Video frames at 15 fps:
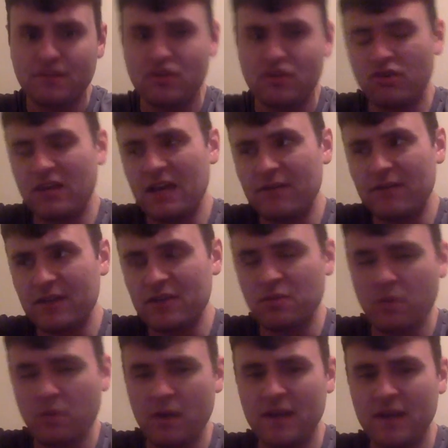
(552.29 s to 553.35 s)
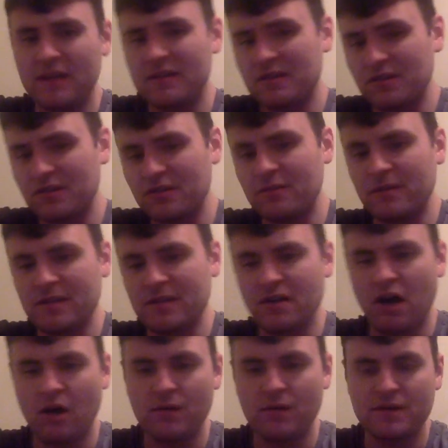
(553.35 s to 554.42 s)
Jadavius White, he's good, but he's
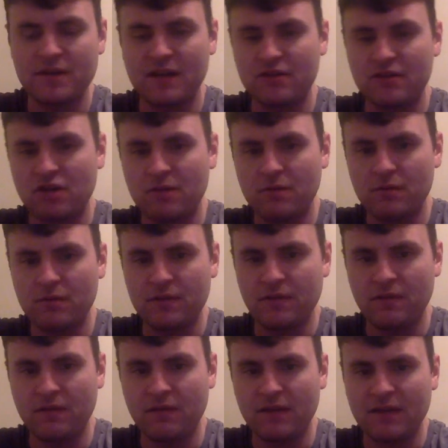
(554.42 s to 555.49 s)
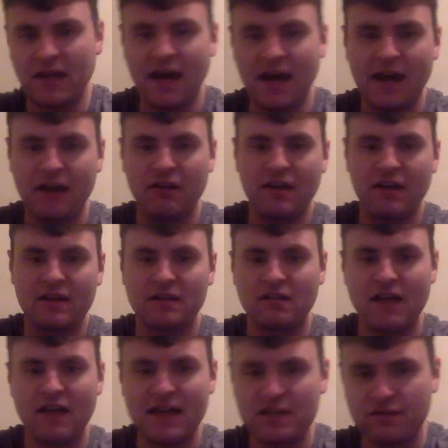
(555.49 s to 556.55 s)
always had trouble with the higher end
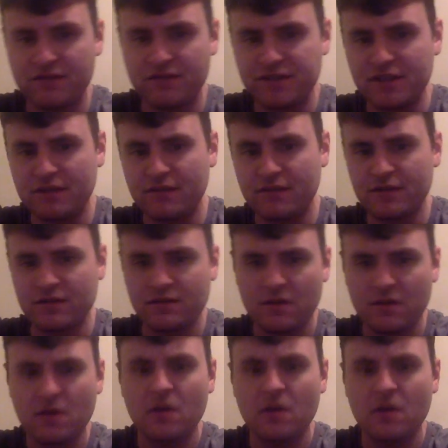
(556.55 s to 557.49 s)
class of receivers,